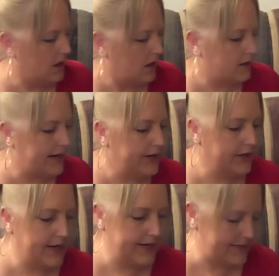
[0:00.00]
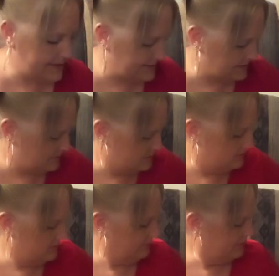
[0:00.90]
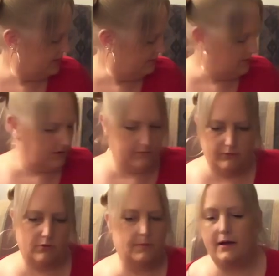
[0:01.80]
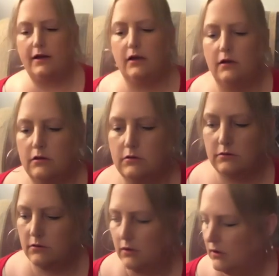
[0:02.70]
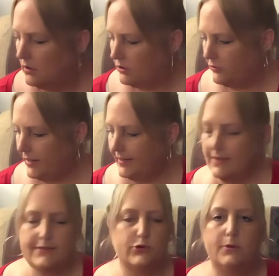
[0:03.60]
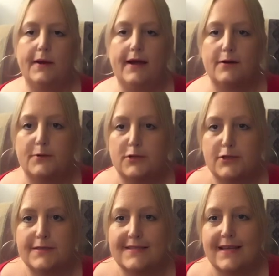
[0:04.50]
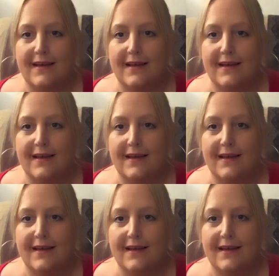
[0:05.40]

All right, you guys, forgive me for my crankiness toward my animals.